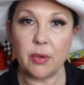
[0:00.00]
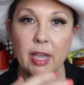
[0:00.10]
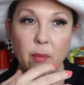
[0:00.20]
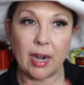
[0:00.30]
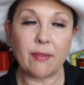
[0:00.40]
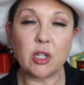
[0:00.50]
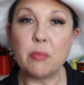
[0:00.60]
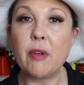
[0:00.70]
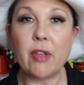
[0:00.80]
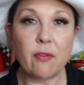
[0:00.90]
you get
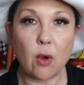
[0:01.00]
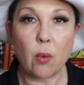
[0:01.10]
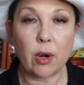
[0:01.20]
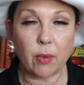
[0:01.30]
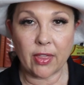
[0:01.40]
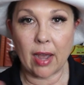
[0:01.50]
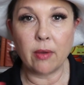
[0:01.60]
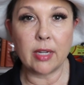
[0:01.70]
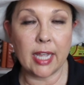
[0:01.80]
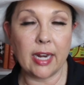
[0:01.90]
whatever's moving forward
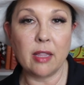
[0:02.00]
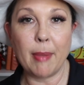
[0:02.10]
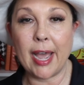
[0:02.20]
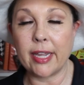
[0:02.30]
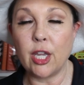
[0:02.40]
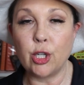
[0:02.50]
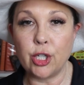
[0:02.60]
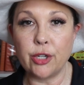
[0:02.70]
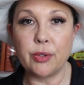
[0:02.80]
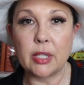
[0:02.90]
without getting the back
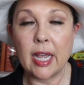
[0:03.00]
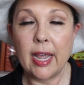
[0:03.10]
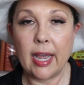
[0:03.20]
issues